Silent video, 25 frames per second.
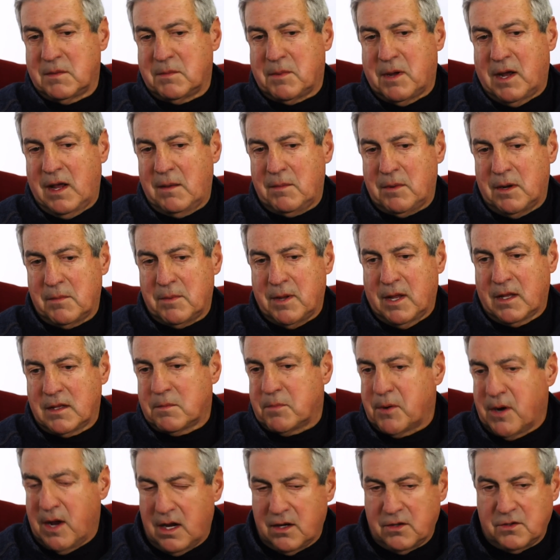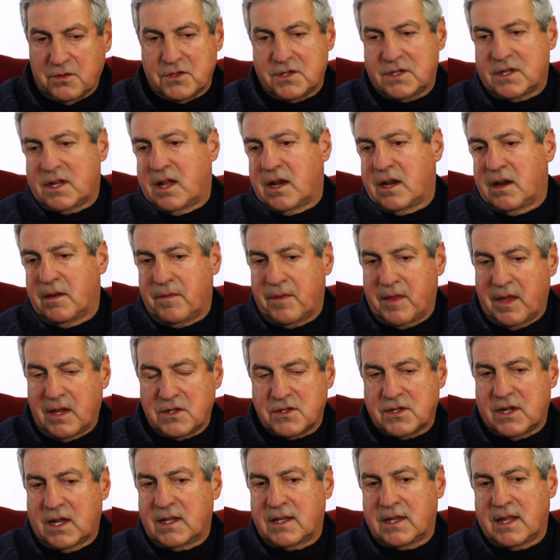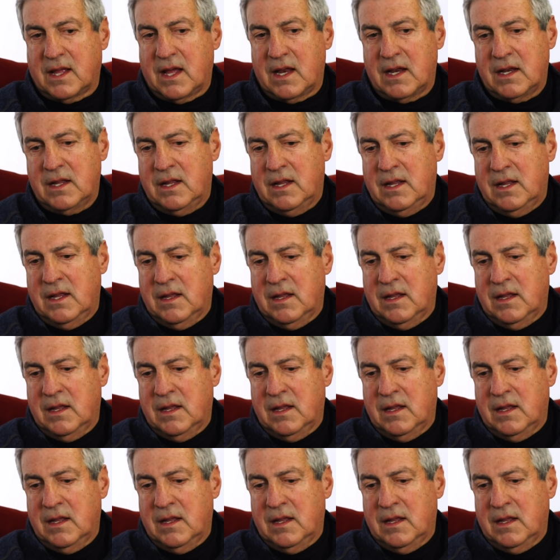Bible about the prodigal son and things like that.